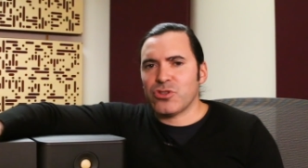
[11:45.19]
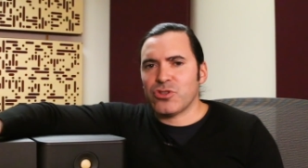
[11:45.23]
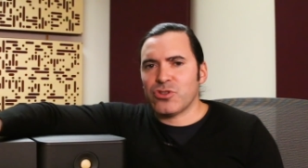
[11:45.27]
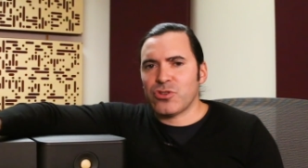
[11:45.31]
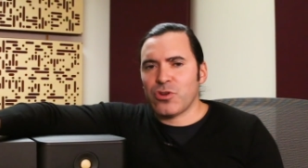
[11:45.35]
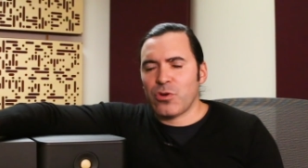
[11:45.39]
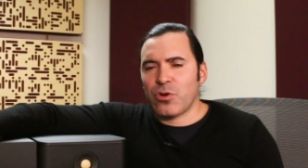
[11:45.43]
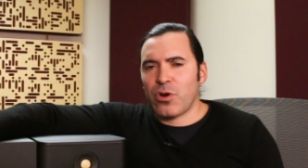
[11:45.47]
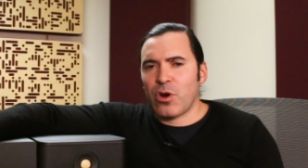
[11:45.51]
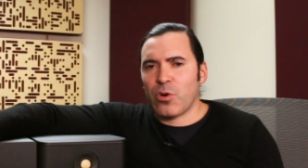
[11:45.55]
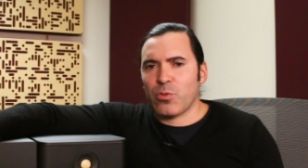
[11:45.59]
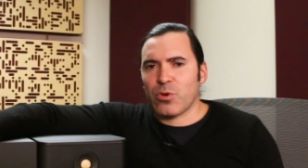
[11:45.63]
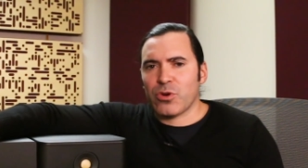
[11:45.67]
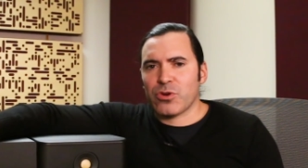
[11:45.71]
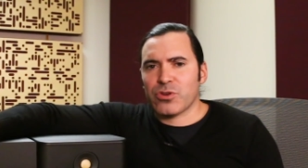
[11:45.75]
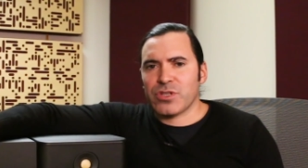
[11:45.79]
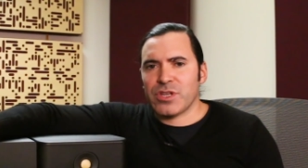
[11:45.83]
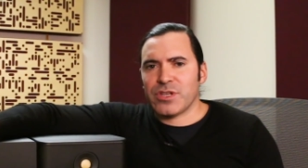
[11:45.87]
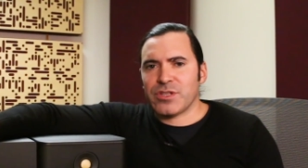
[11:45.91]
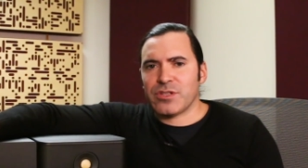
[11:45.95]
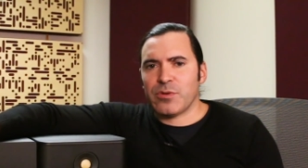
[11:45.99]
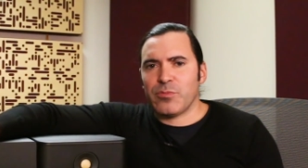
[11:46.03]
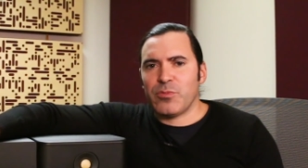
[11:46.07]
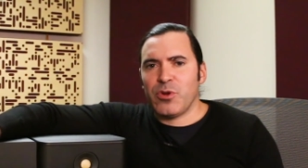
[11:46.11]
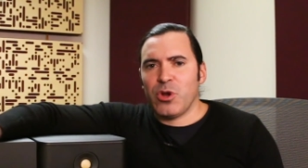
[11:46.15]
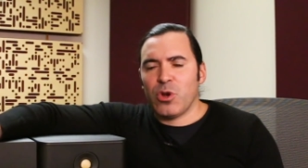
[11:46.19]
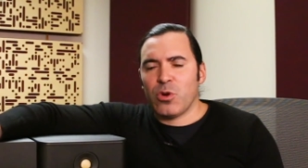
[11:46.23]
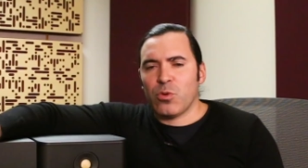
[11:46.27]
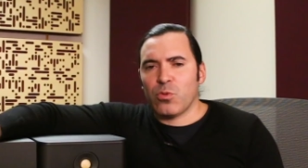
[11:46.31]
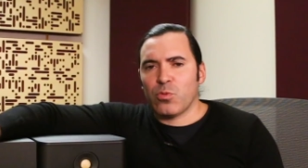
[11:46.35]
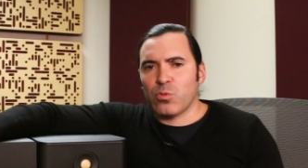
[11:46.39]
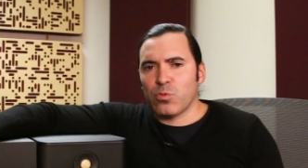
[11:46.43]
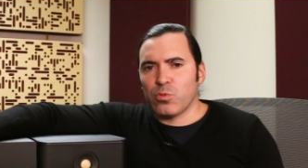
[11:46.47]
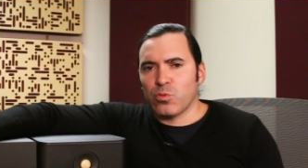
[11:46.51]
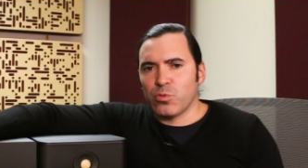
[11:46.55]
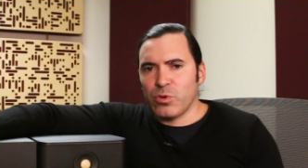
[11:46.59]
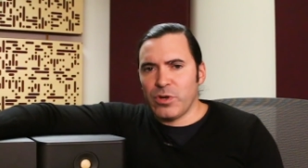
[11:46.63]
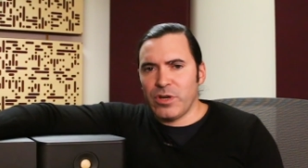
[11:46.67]
the Sonarworks system
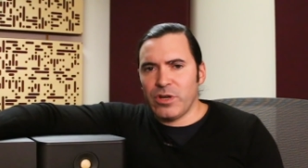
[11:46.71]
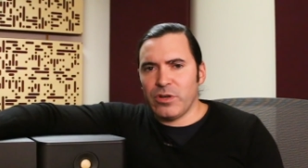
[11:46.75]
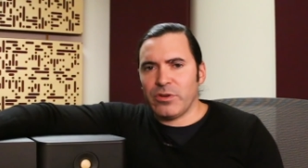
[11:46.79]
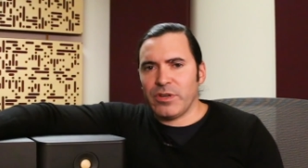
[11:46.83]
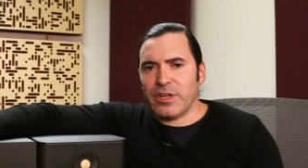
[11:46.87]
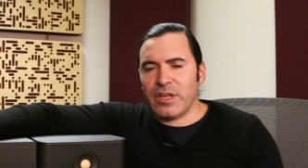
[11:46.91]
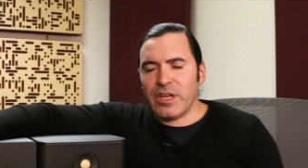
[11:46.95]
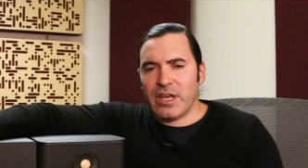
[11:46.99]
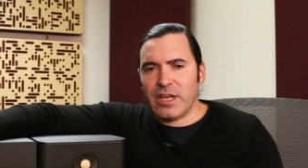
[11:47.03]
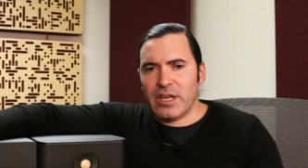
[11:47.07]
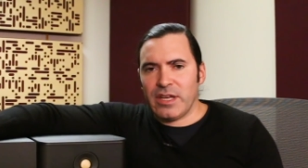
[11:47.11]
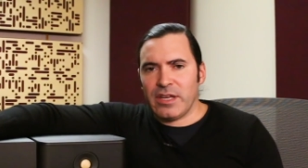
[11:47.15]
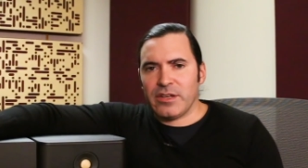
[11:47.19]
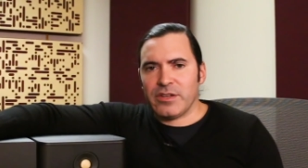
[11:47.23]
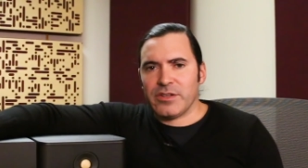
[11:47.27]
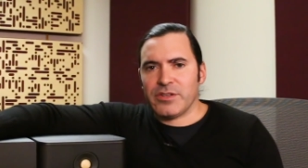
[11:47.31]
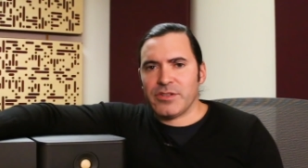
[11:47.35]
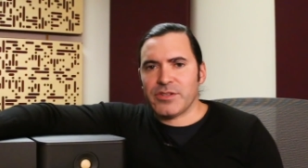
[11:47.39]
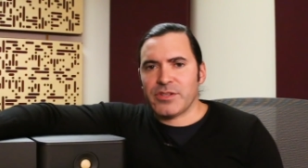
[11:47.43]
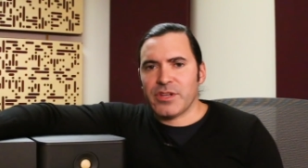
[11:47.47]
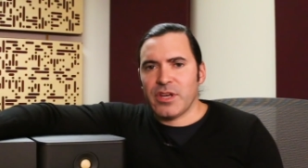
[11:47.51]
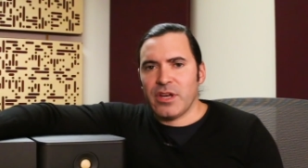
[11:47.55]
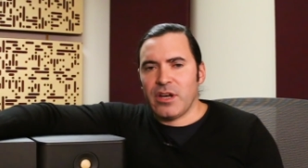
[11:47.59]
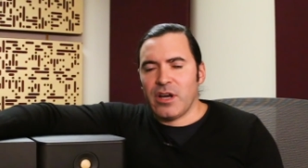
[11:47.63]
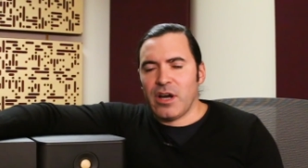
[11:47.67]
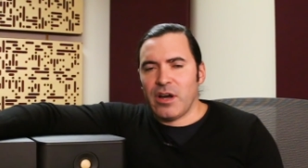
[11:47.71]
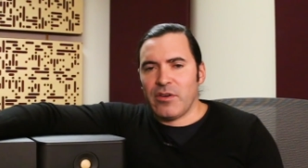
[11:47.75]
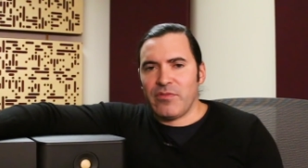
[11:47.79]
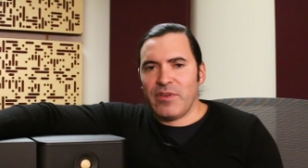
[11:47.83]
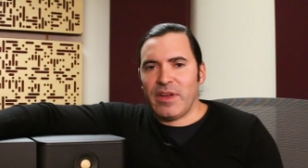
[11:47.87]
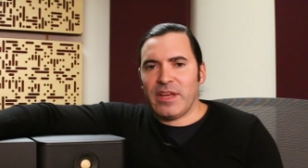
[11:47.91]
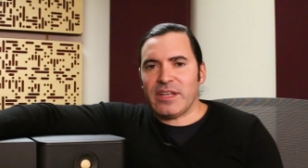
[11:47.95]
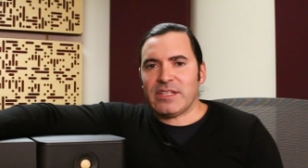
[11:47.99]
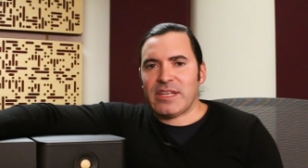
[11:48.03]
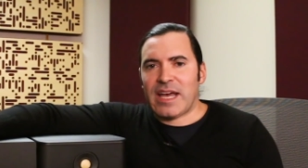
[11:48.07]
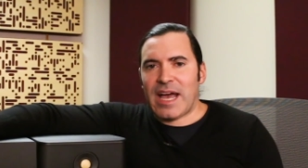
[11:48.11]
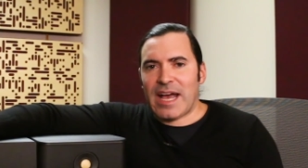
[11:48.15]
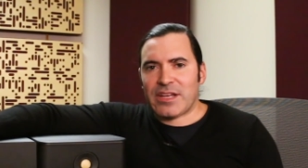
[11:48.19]
really is a
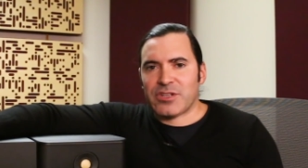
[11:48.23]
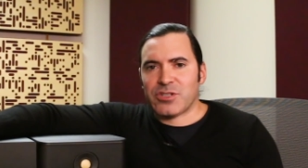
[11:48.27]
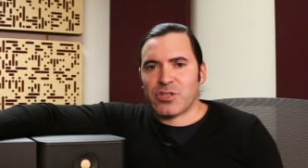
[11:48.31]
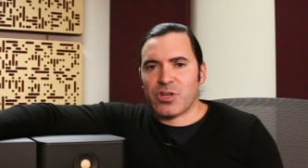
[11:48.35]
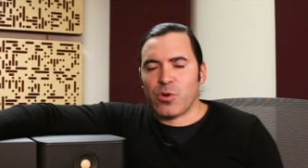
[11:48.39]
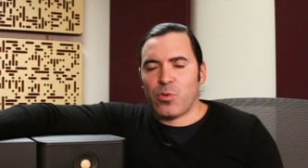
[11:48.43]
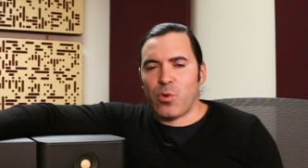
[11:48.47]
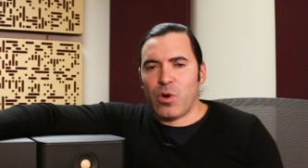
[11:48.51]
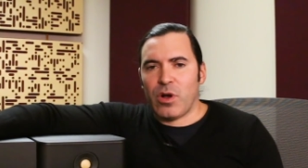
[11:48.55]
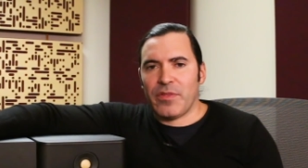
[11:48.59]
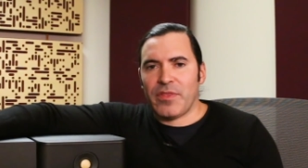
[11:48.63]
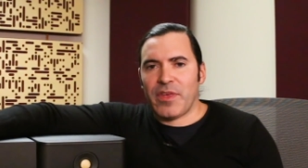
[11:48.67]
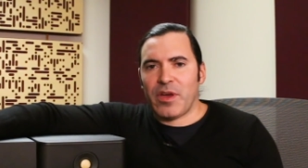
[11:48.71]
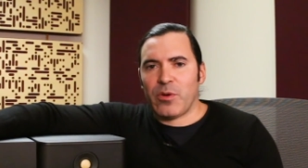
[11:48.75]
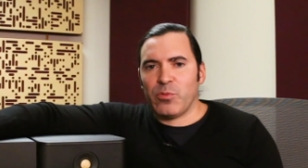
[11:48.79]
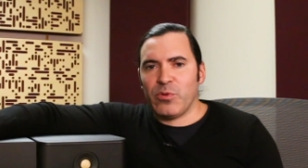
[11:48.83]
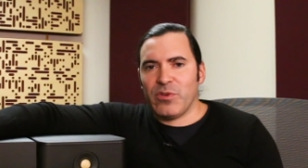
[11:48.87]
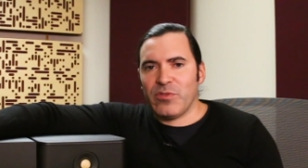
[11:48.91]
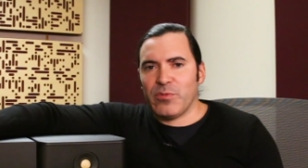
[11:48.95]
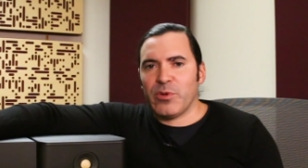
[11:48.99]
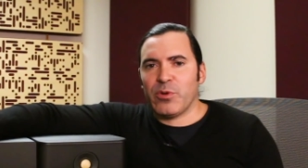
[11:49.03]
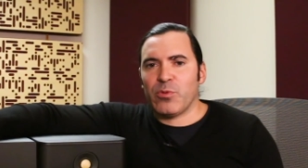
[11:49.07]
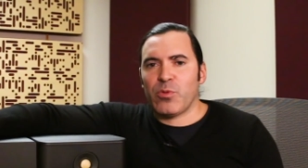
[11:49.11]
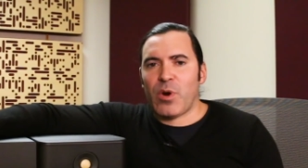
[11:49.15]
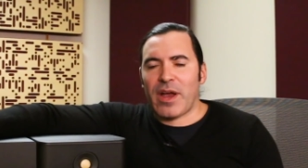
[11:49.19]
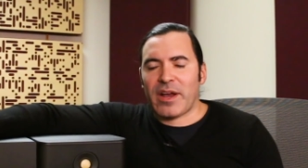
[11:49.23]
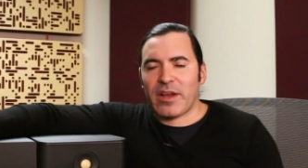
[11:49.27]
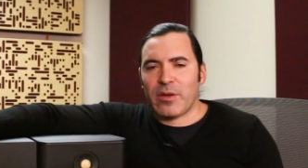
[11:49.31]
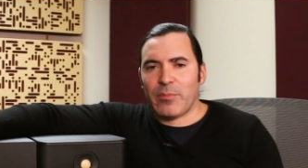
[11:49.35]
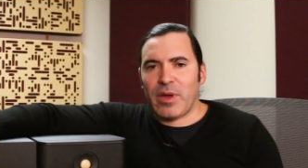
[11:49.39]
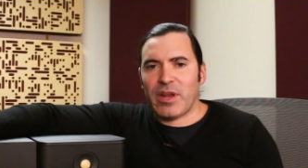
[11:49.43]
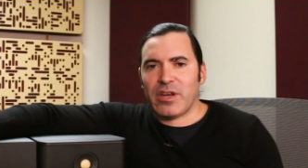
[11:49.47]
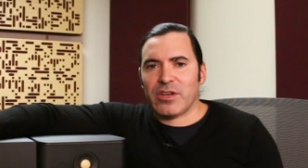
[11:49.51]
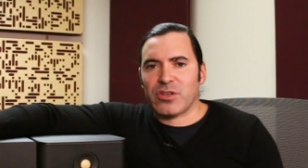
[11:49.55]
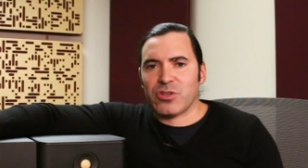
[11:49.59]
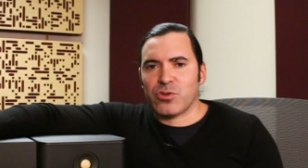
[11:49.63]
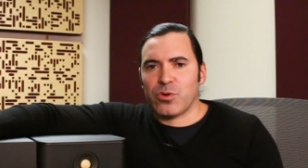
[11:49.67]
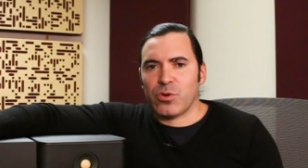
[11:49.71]
fantastic one that we've been
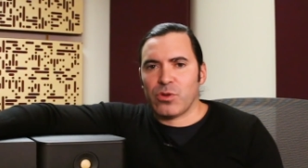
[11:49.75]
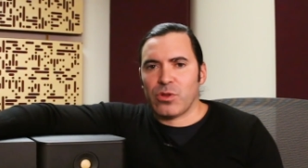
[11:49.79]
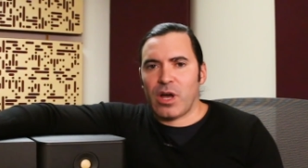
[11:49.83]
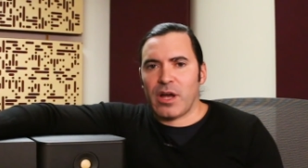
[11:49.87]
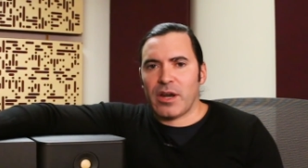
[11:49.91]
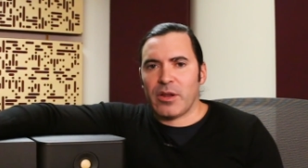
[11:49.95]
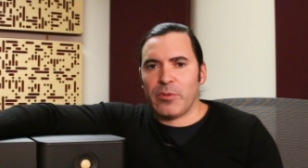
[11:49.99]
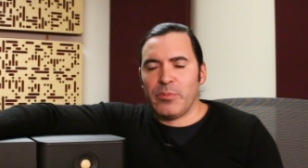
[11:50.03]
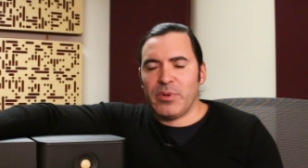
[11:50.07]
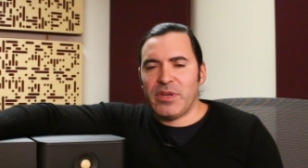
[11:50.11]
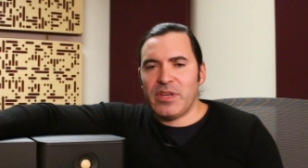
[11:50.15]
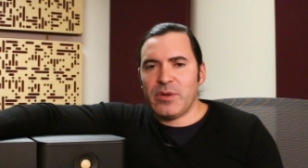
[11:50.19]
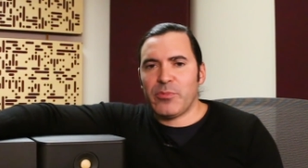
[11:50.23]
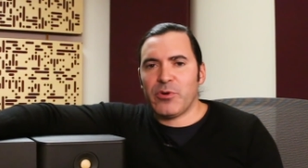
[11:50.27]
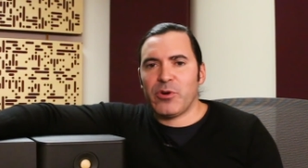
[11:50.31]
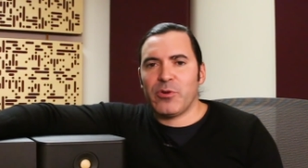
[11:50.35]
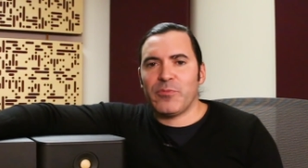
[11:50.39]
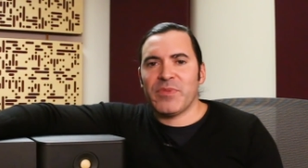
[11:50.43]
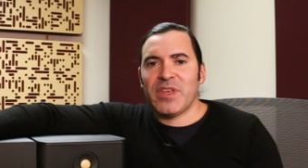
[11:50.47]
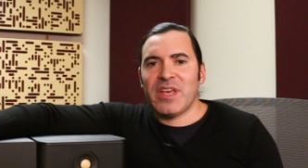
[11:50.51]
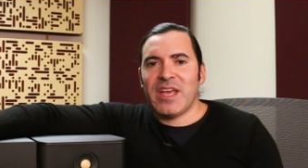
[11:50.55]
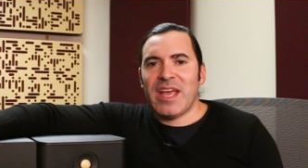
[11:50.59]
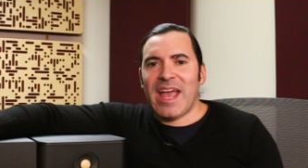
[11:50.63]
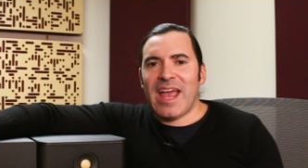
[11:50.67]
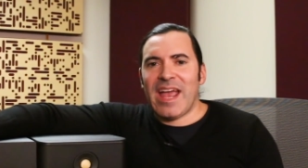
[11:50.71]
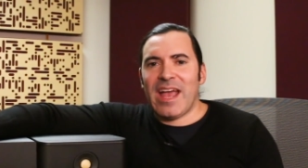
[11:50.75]
recommending to a lot of people.